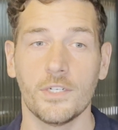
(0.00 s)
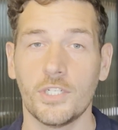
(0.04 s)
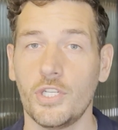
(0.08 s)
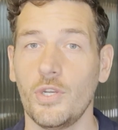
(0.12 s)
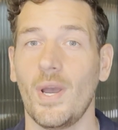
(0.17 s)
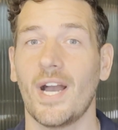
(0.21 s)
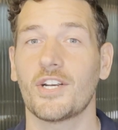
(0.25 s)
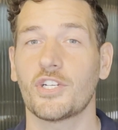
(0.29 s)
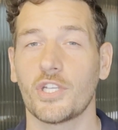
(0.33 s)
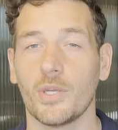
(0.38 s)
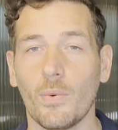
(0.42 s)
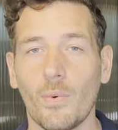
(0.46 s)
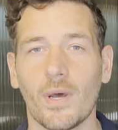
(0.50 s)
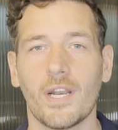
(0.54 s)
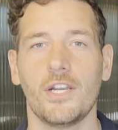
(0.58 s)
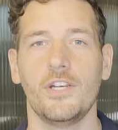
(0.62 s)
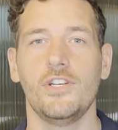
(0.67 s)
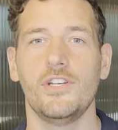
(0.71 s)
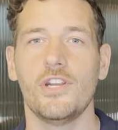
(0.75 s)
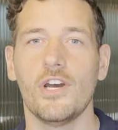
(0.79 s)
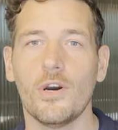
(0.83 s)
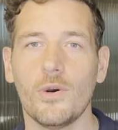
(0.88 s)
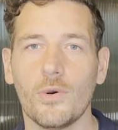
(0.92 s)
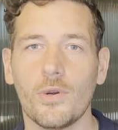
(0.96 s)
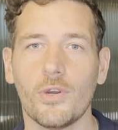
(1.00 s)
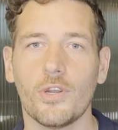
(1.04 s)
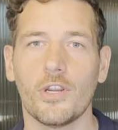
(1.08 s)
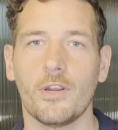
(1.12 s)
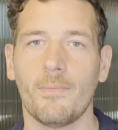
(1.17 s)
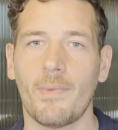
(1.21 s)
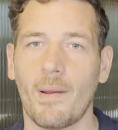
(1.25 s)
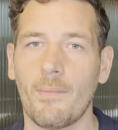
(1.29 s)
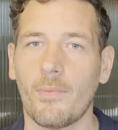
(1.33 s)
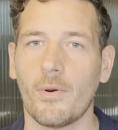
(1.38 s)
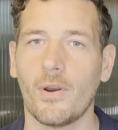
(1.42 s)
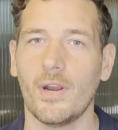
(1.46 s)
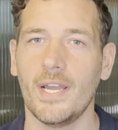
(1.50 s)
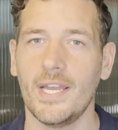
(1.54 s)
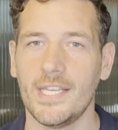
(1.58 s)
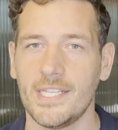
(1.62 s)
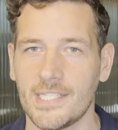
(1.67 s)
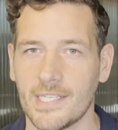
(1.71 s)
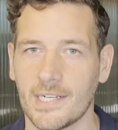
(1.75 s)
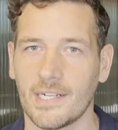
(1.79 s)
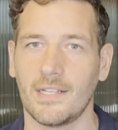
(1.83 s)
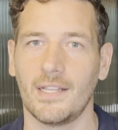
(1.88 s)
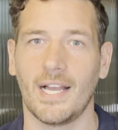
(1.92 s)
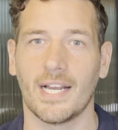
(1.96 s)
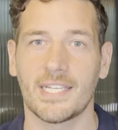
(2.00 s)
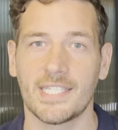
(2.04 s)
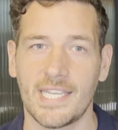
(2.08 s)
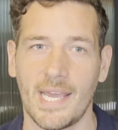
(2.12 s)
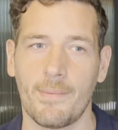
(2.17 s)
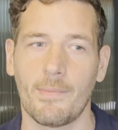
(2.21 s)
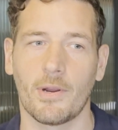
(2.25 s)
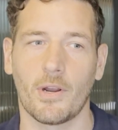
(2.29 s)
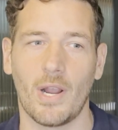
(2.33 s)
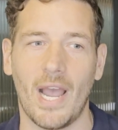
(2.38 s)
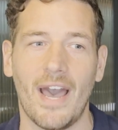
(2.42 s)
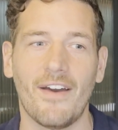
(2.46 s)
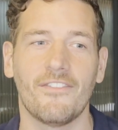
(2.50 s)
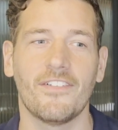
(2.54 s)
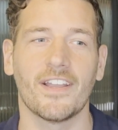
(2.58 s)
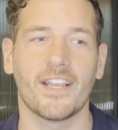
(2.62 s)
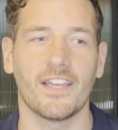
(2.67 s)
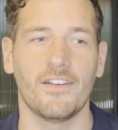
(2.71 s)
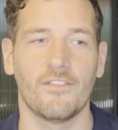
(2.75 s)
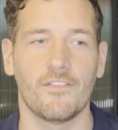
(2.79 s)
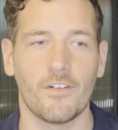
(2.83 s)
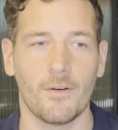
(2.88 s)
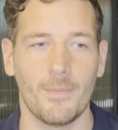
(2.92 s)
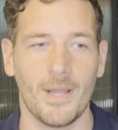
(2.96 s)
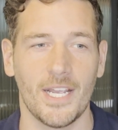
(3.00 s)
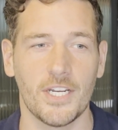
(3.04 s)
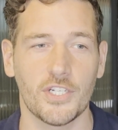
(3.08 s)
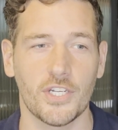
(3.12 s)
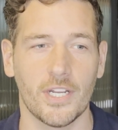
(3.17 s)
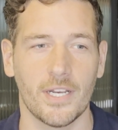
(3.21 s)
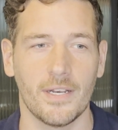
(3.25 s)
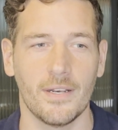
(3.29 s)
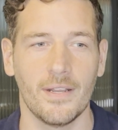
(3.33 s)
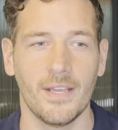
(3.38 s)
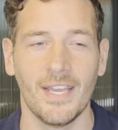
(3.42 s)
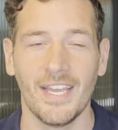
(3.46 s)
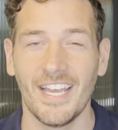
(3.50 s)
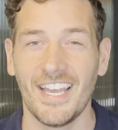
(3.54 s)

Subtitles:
do you actually want to know who your member is and collect demographic information?